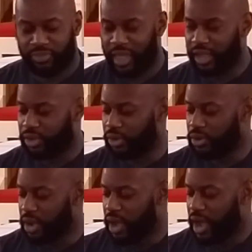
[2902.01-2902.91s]
Thank you,
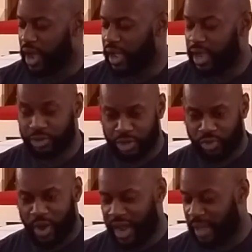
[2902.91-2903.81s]
Elder
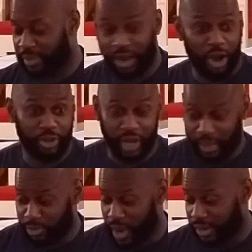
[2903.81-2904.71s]
Sharada. I've been calling your
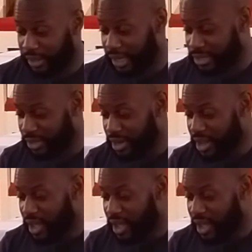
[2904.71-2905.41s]
name throughout the lesson.